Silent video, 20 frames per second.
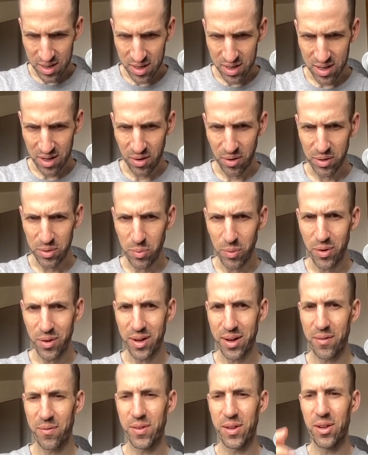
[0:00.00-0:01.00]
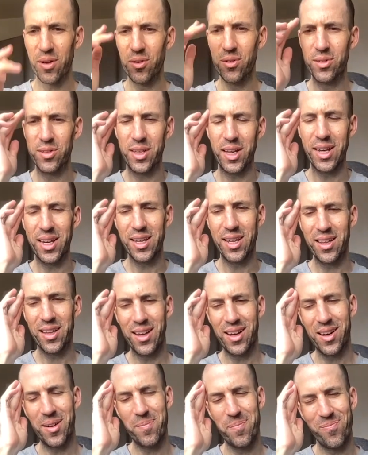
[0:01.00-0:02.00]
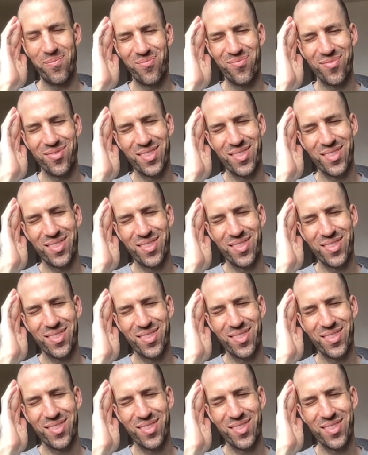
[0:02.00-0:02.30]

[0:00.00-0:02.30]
I was wondering if he owns any um,